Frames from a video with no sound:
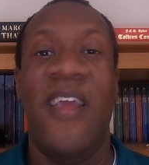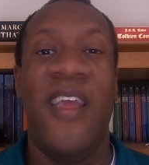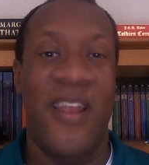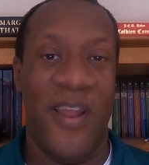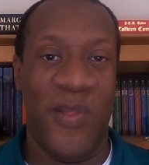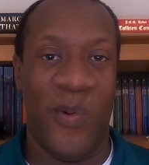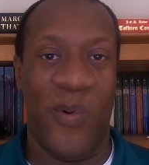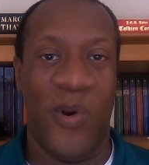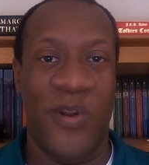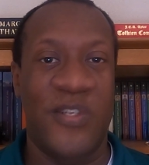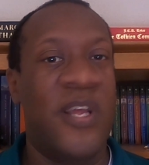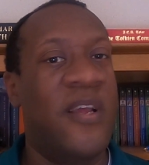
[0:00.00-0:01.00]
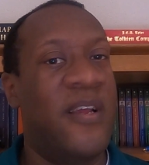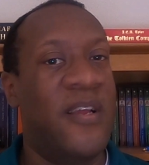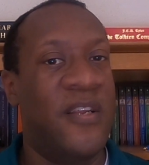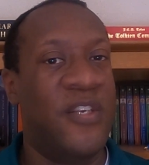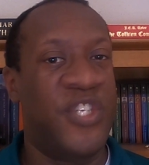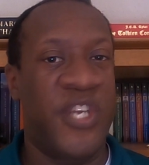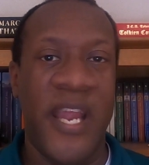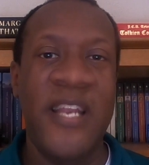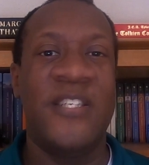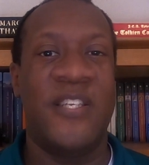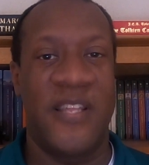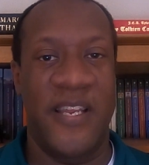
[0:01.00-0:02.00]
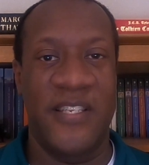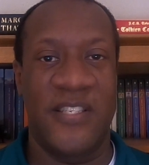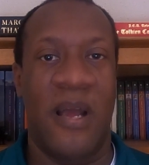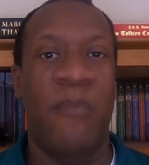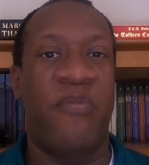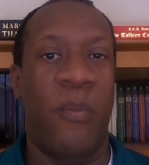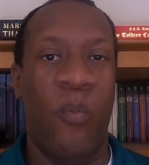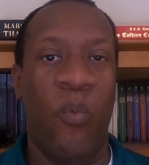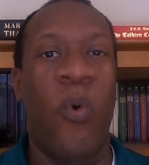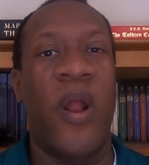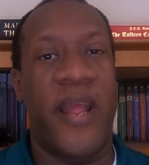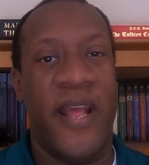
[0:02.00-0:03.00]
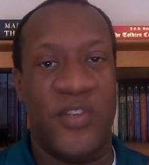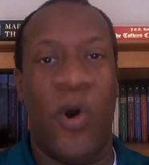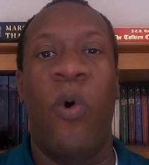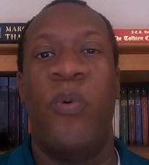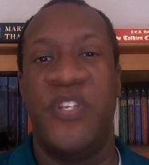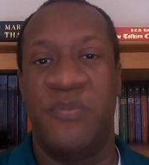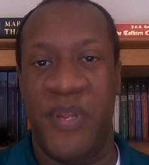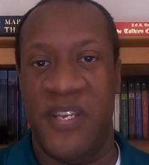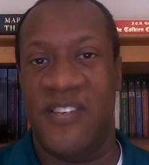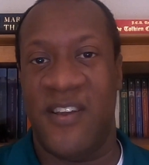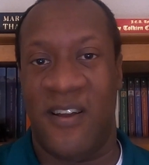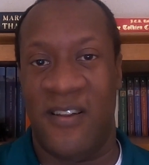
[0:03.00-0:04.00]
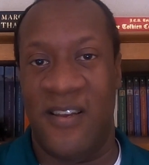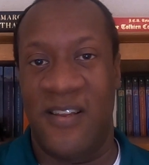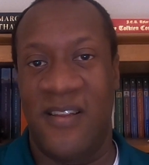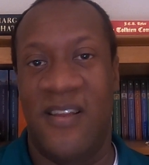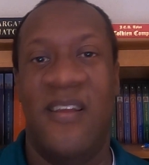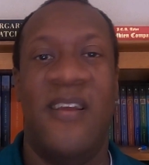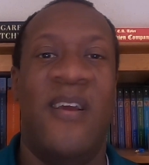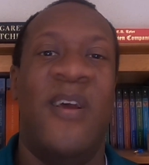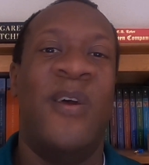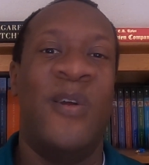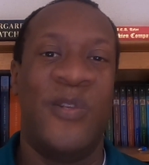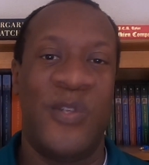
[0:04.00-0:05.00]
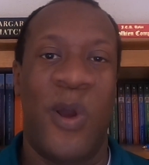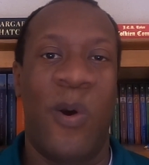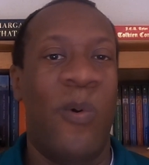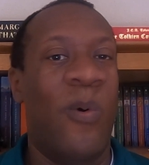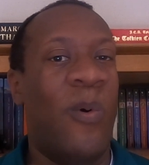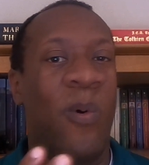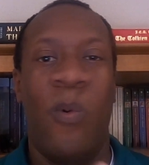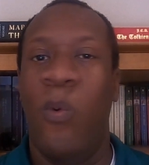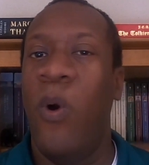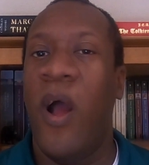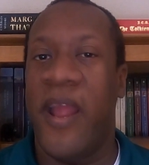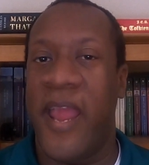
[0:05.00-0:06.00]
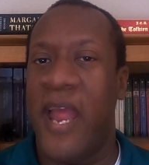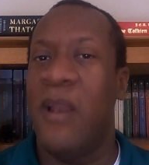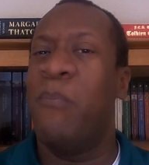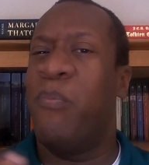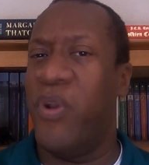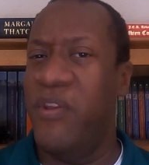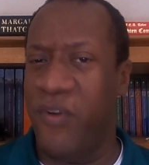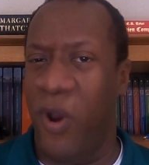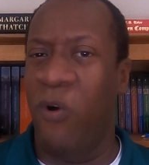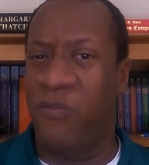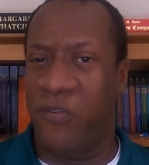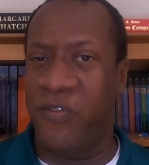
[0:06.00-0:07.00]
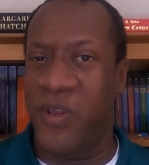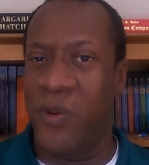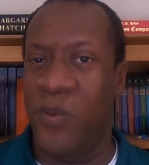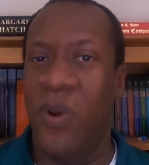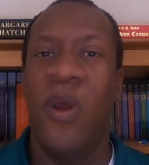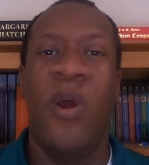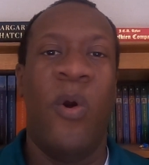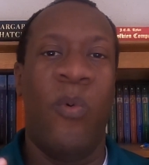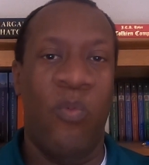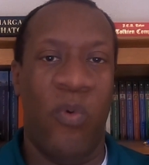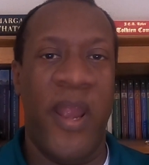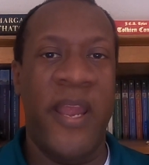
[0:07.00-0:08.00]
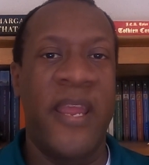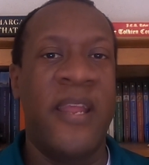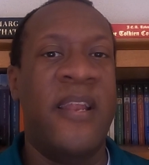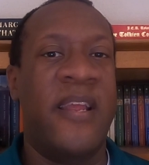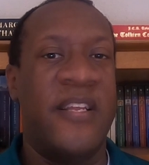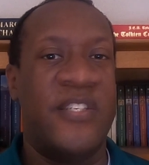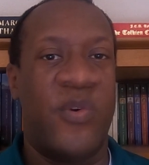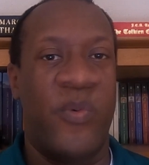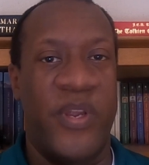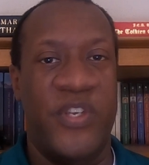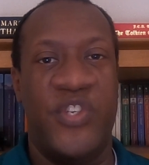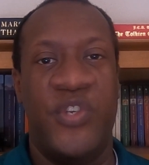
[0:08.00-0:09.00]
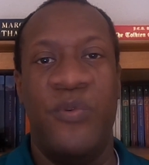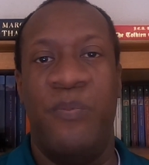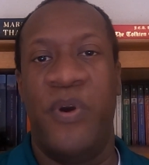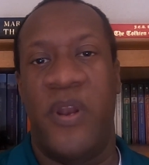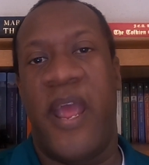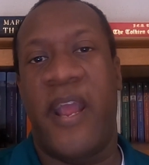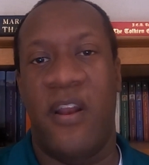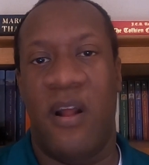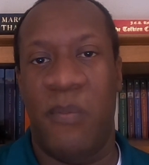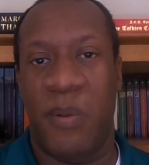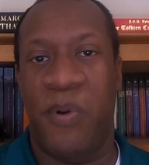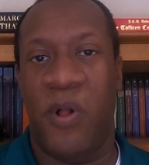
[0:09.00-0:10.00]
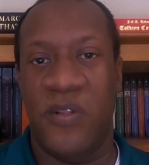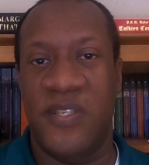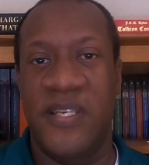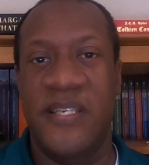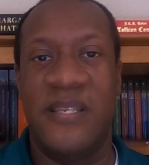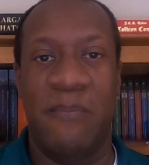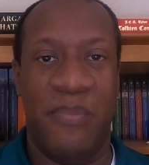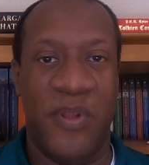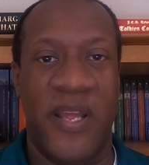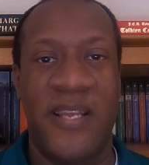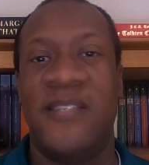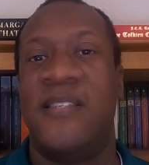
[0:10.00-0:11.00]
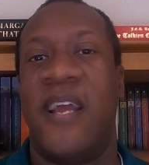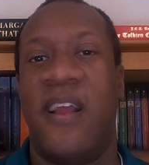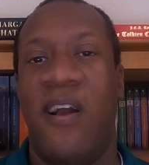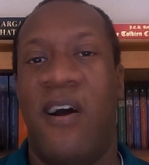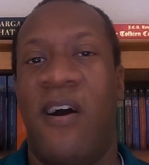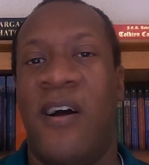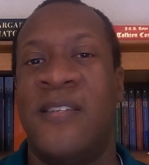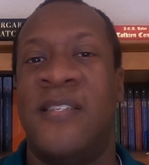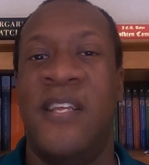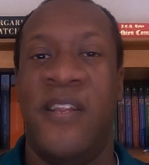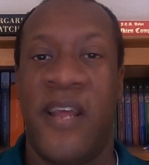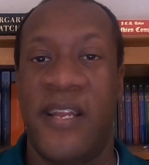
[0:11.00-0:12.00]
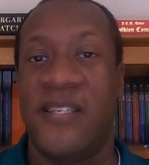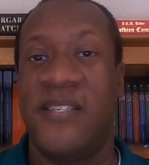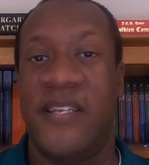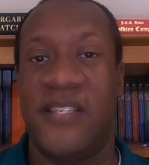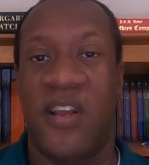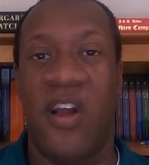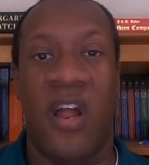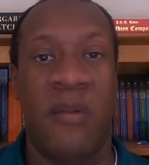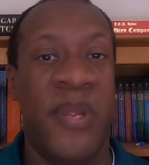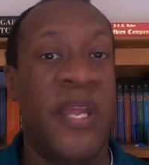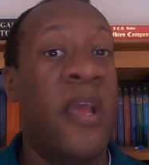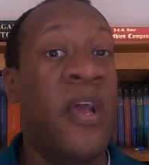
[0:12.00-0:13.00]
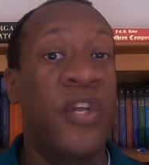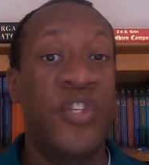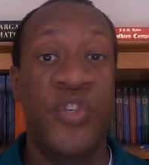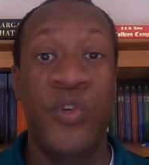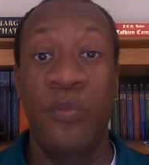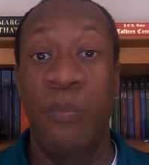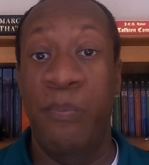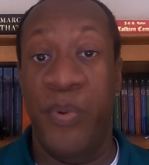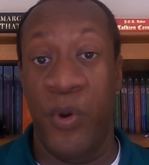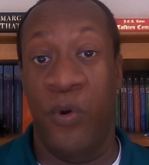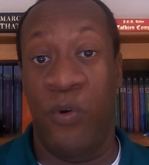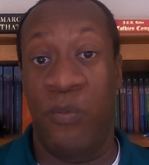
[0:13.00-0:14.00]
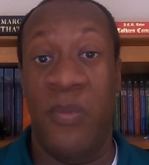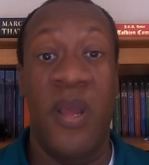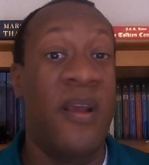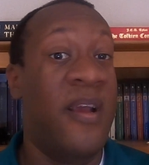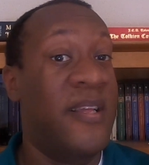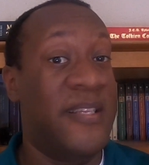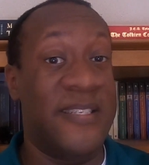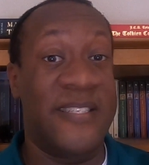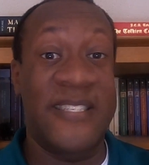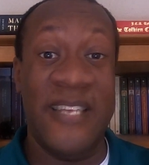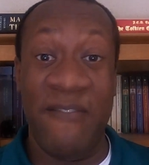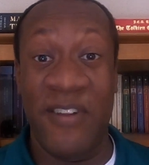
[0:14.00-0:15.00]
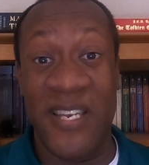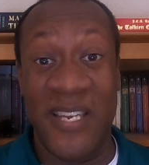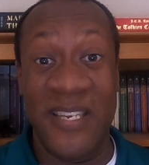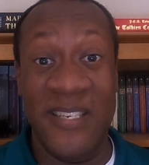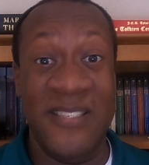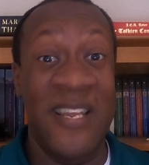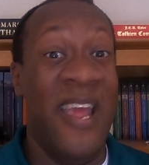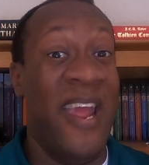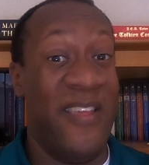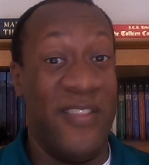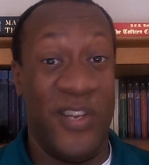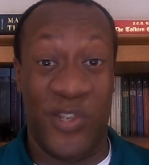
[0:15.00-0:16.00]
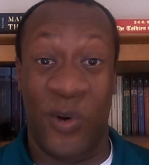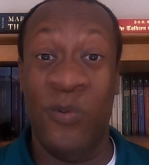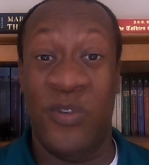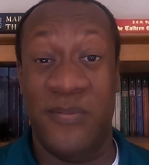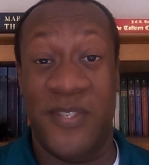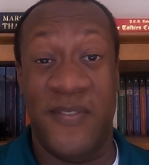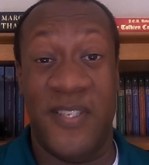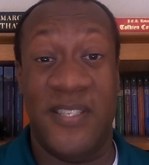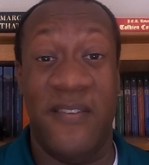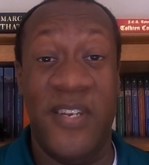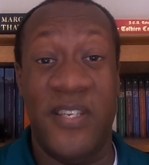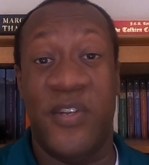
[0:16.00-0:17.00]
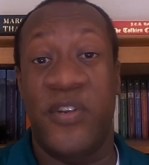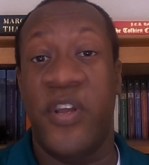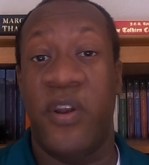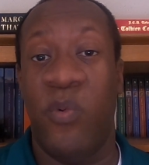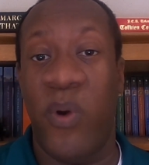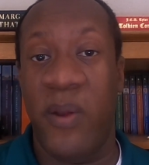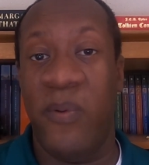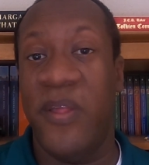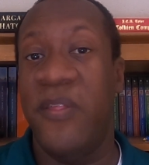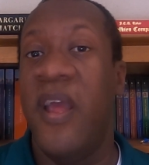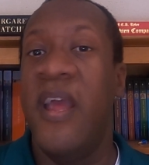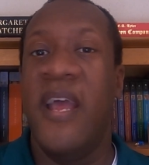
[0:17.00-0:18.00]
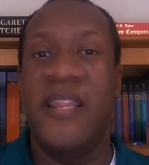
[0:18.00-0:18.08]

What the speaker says: In other words, change things up from what has always been done. So, again, brief overview. Reagan is going to put economic policies in place that cause the United States economy to boom. The 70s and the doldrums of the 70s are done away with.